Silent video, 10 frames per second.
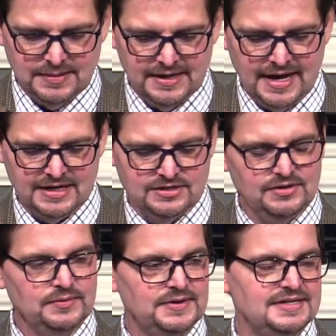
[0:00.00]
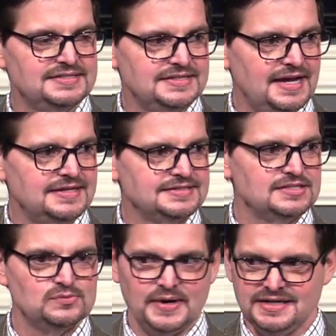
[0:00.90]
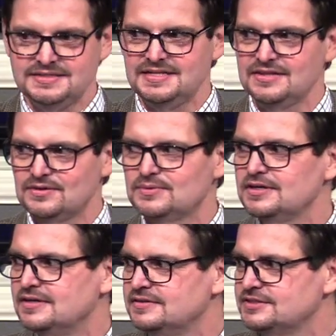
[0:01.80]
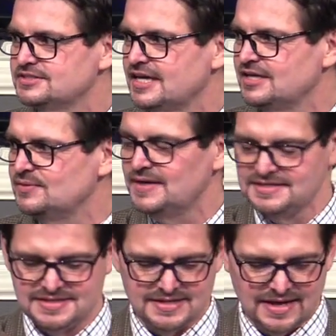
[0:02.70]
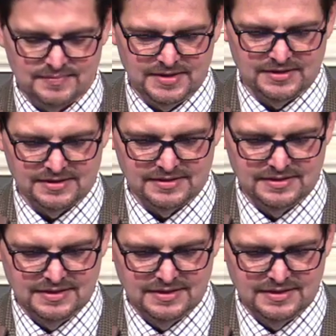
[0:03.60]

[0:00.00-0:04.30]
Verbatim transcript: by not doing what it says is wasting the Word, just like you wasted that mirror.